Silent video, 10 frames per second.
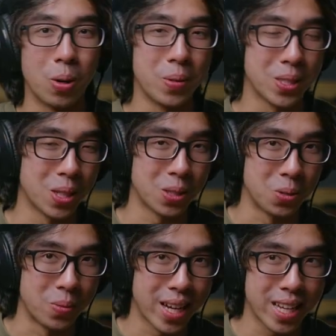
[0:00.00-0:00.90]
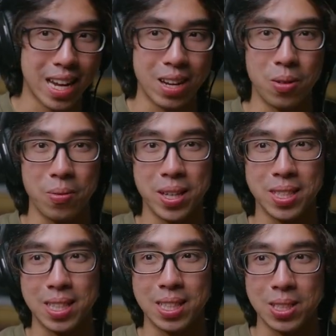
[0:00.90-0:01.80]
it's not too bad. I hope
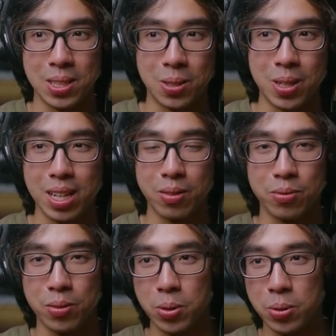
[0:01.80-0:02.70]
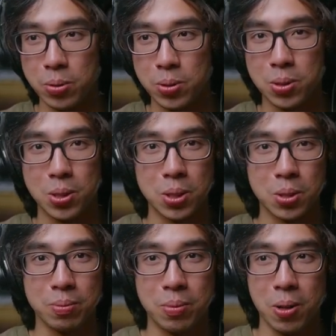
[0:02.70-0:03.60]
this is helpful to
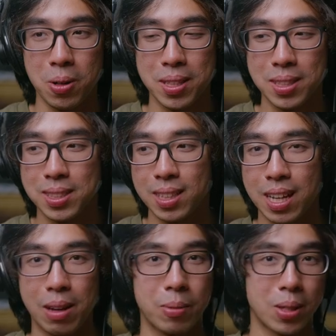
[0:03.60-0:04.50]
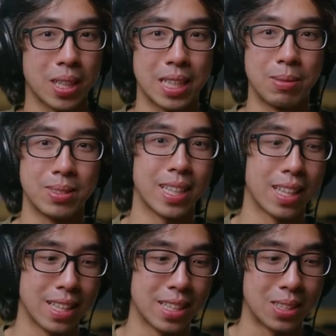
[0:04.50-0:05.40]
you more or less. And I'm gonna keep
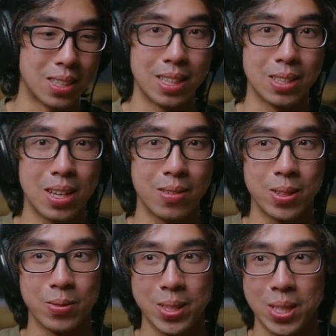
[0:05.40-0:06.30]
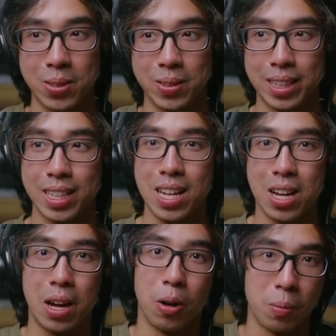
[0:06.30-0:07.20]
saying this every video. Like,
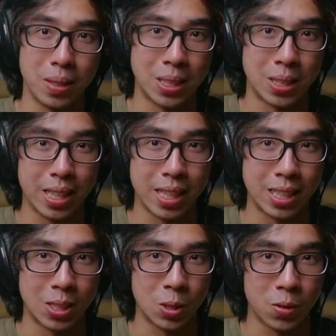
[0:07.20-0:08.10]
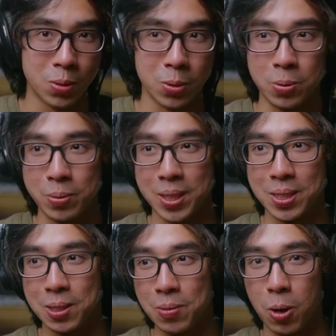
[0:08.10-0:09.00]
I hope it is useful
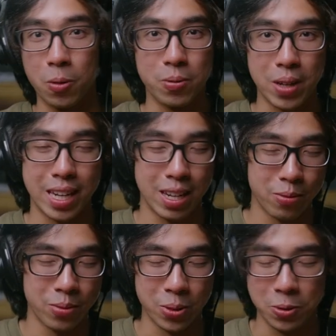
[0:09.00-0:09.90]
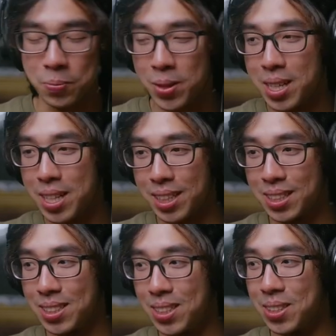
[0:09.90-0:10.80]
because helpful,
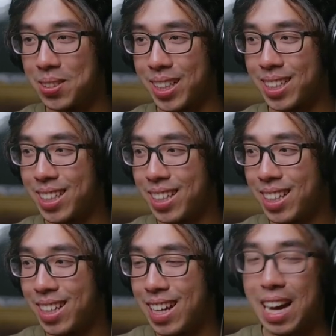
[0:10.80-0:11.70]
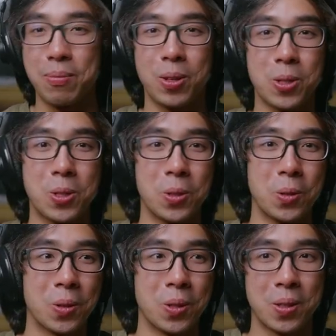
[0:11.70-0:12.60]
because I'm not
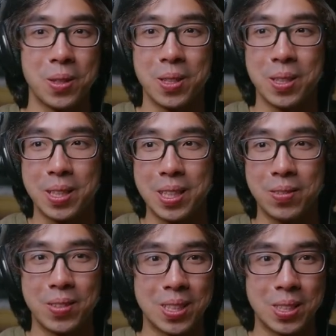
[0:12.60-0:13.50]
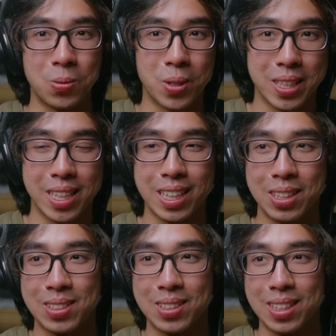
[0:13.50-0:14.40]
sure if this is working,
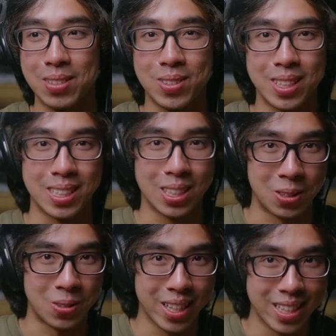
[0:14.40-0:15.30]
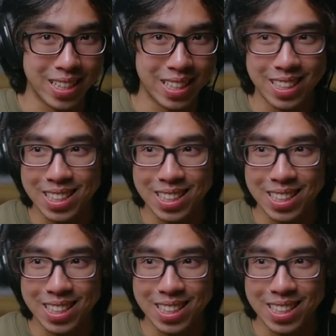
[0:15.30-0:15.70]
if this is a good idea.